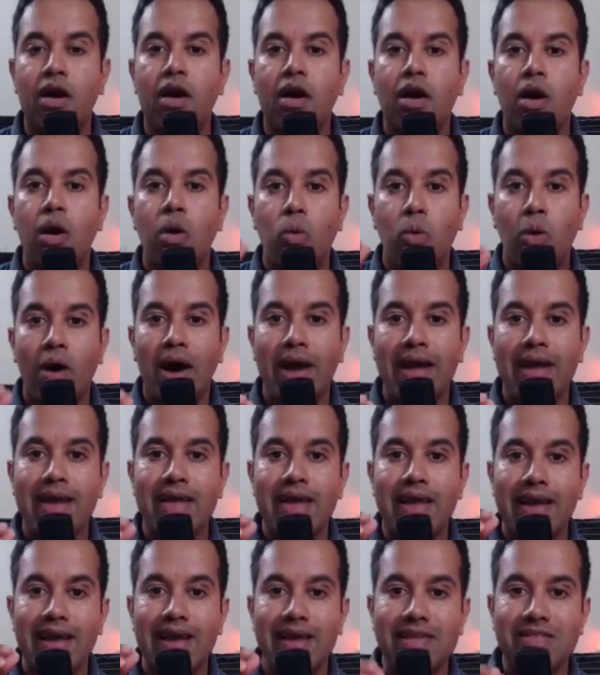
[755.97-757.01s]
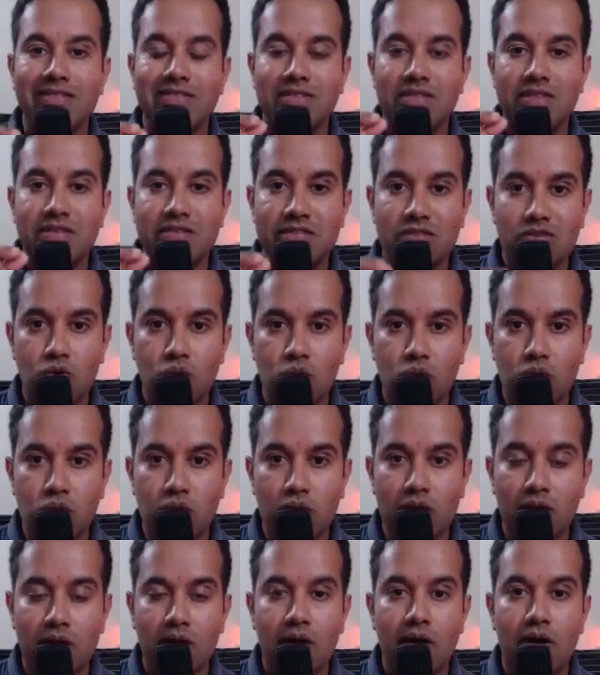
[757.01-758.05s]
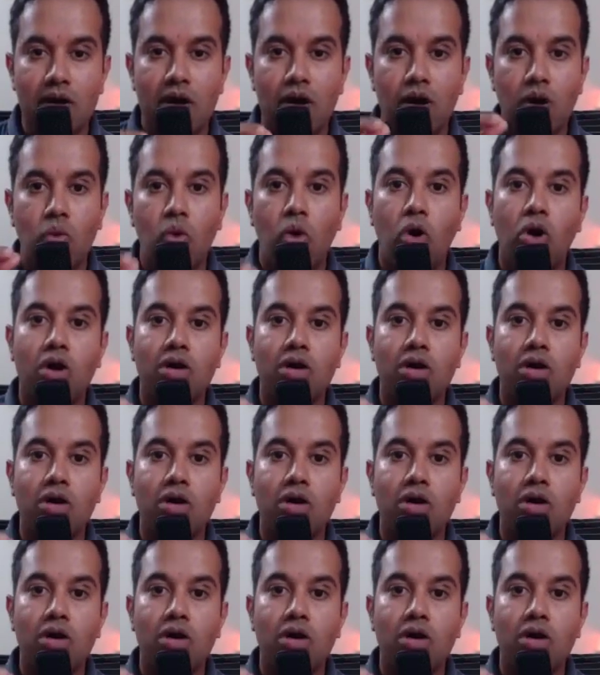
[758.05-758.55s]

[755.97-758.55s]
why is the score what